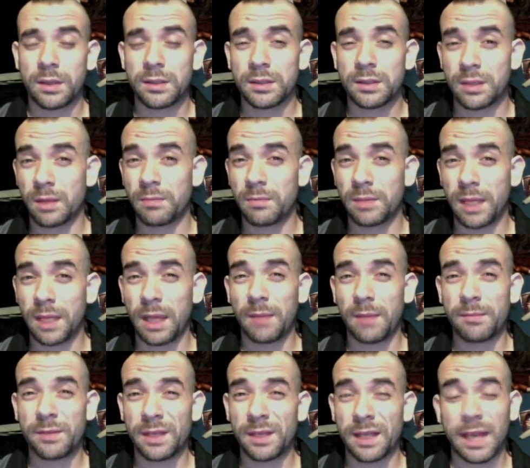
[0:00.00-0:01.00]
Some
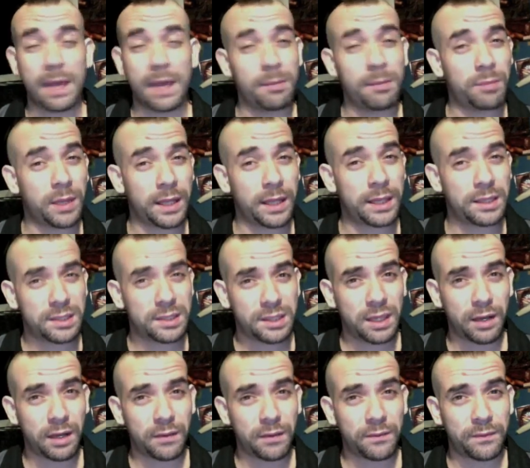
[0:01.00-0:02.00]
games, the gameplay
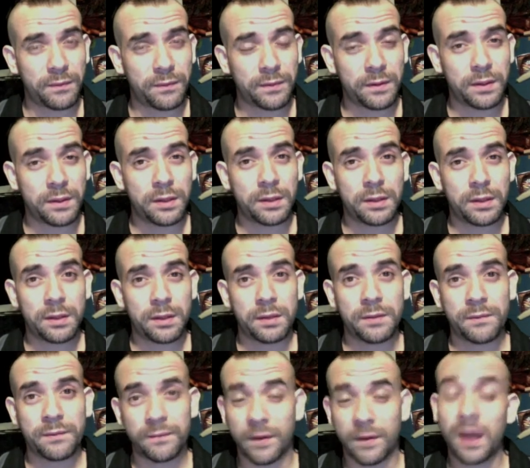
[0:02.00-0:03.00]
itself
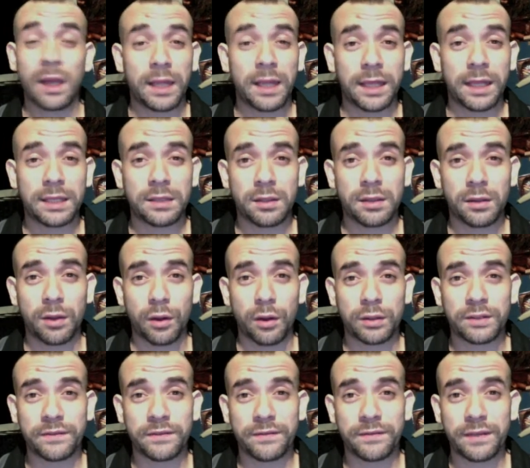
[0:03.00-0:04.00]
violates the
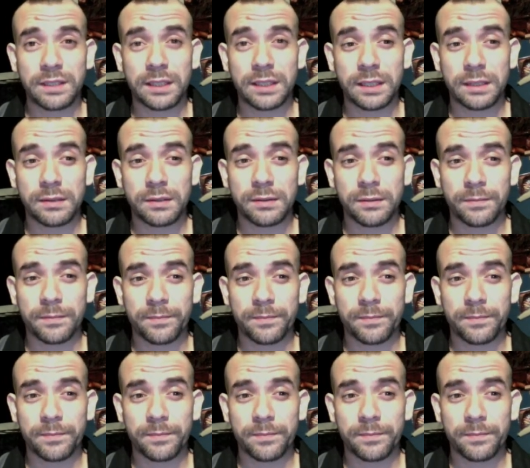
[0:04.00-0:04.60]
laws of physics.